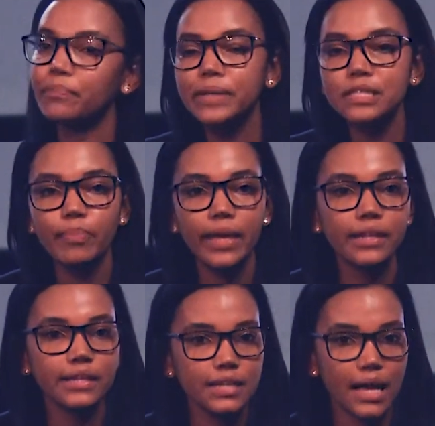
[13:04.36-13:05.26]
be
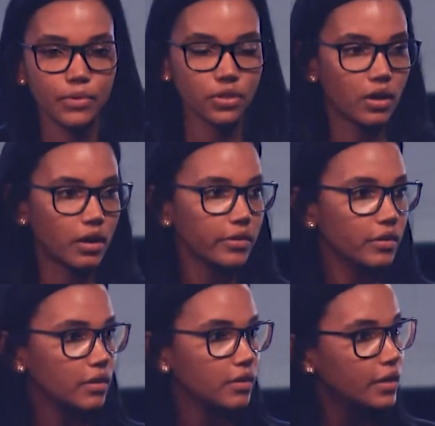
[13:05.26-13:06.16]
spending time with God
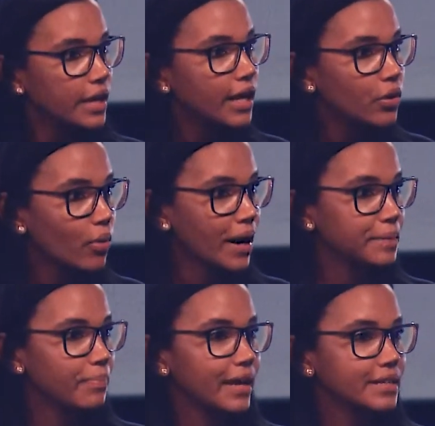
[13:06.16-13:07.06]
in our
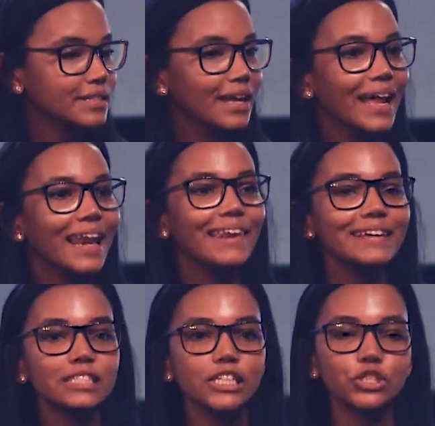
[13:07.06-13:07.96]
quiet place,
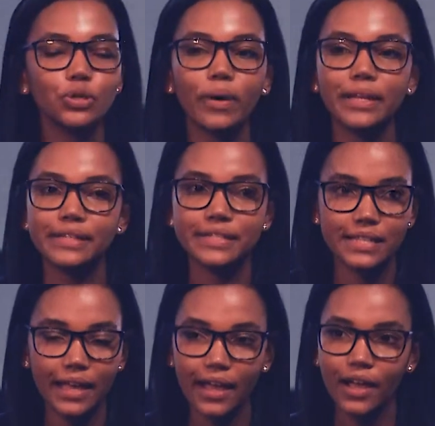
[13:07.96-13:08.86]
listening to what he's
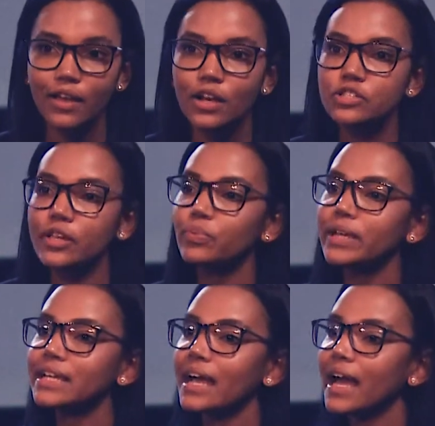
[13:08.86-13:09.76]
saying, so that we
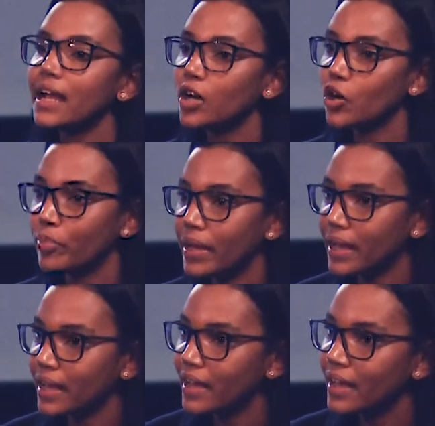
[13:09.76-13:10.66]
can
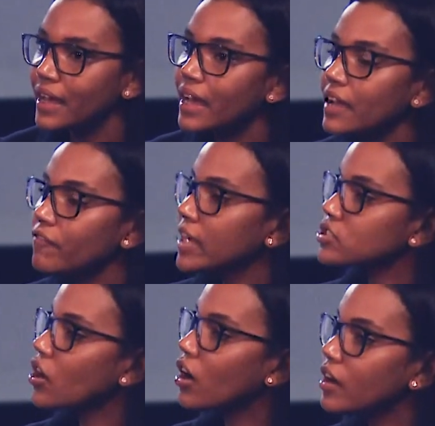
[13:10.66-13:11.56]
obey. If
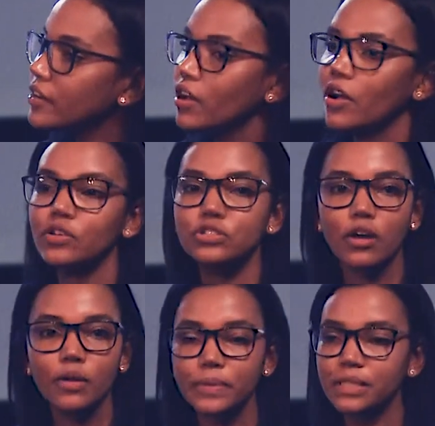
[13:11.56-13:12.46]
that's hard,
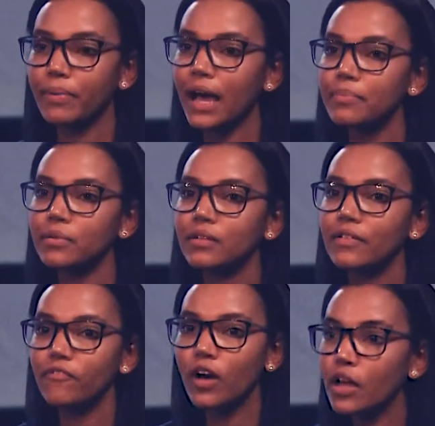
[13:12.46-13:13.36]
start with the Bible.
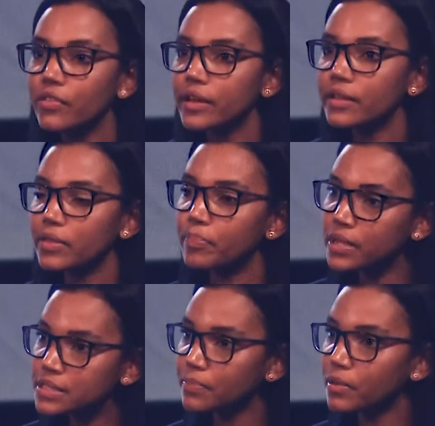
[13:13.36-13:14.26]
Follow the
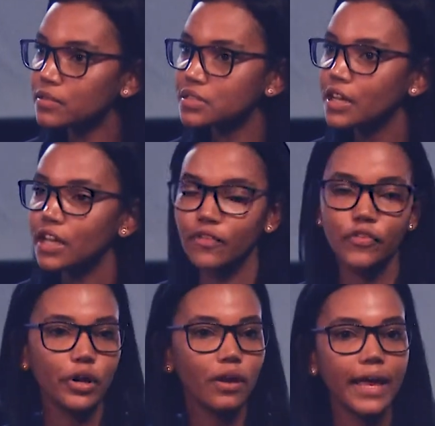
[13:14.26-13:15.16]
principles. If you
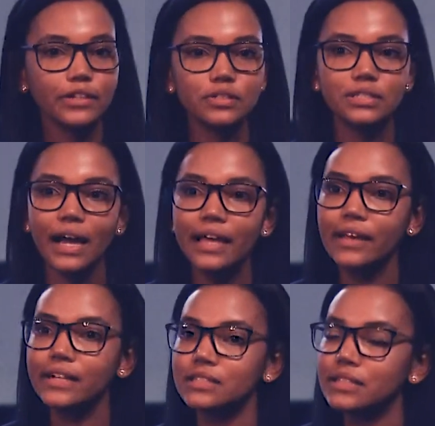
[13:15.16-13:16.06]
don't like to tithe,
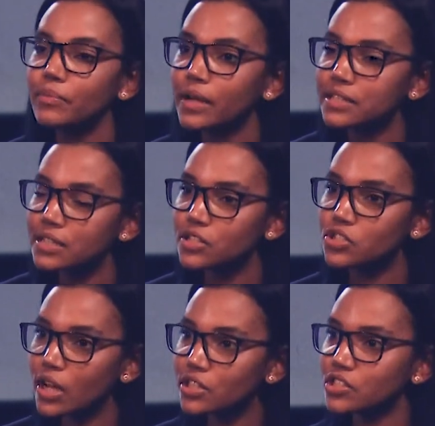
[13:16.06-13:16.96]
it's an
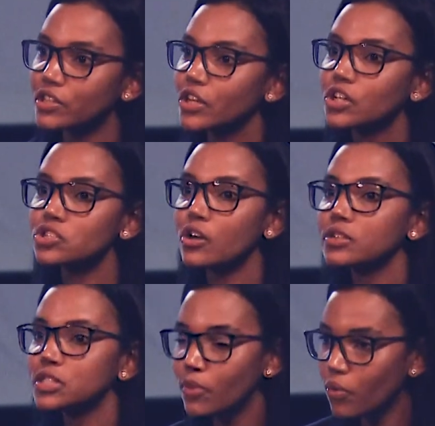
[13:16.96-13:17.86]
instruction.
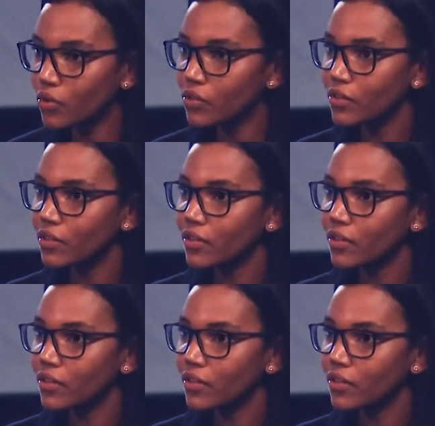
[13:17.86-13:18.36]
Start small.